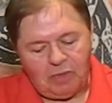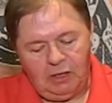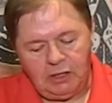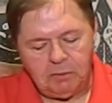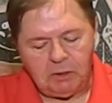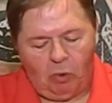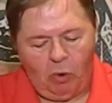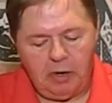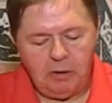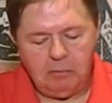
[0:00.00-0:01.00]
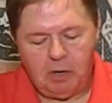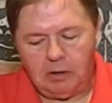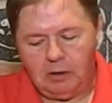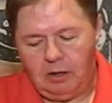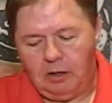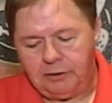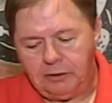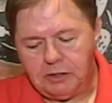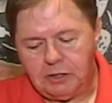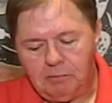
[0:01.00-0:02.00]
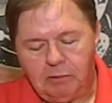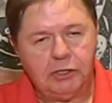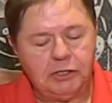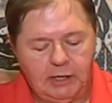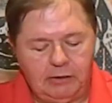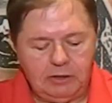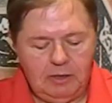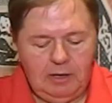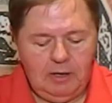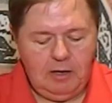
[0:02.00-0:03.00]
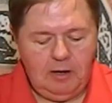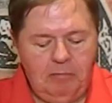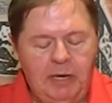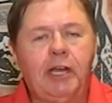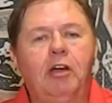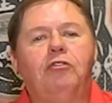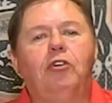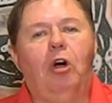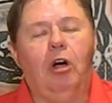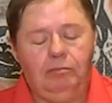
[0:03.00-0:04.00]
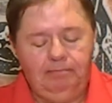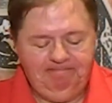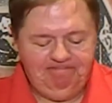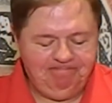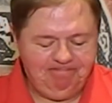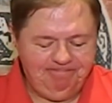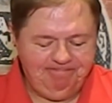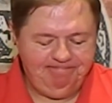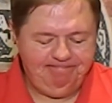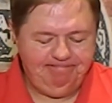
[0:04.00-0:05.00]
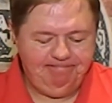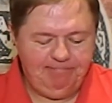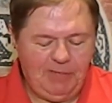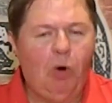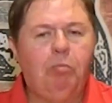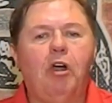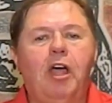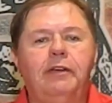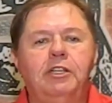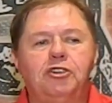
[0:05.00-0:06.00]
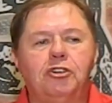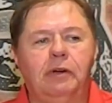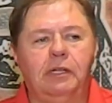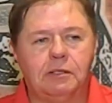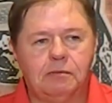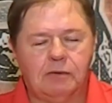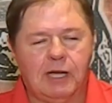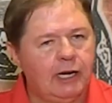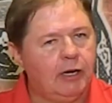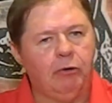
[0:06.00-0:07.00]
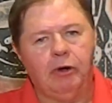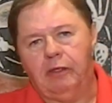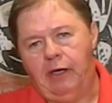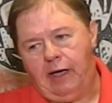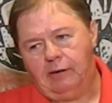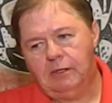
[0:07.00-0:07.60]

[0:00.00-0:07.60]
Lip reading: Elizabeth Warren, among others, Bernie Sanders, Medicare for all. No private insurance. Got to get rid of that.